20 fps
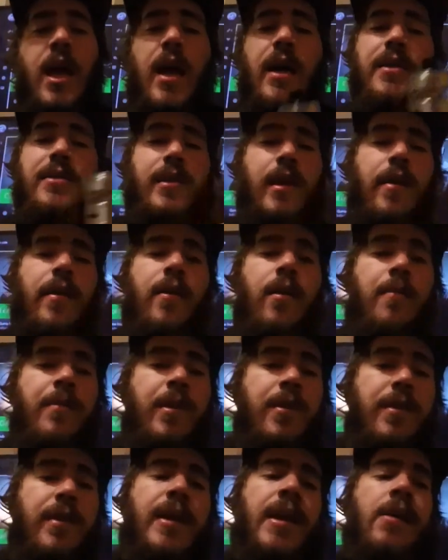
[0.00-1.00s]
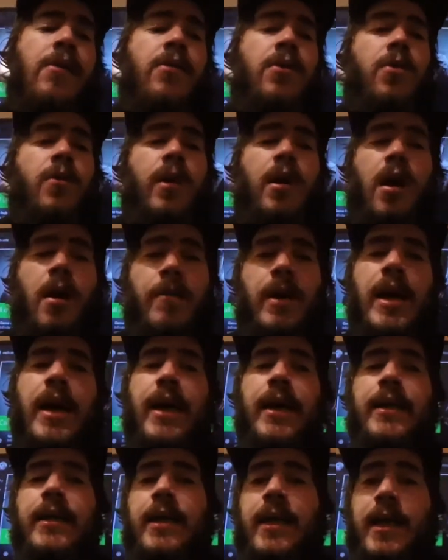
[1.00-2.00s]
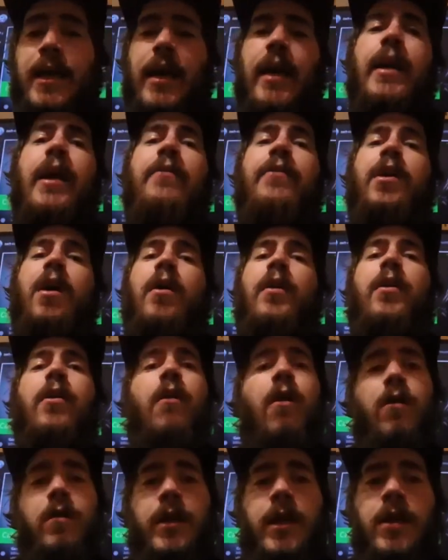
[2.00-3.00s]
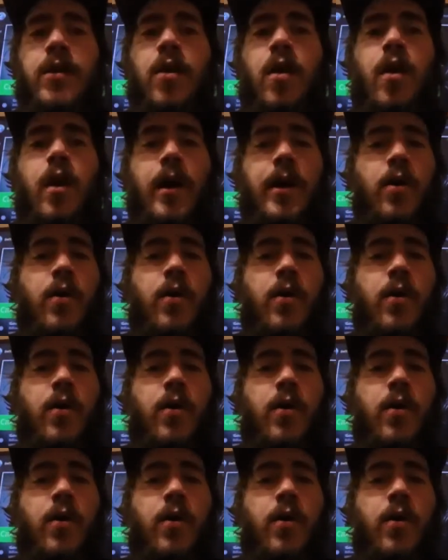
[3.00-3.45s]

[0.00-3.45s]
I set it up near the counter where I'm at, and I've got it all day long.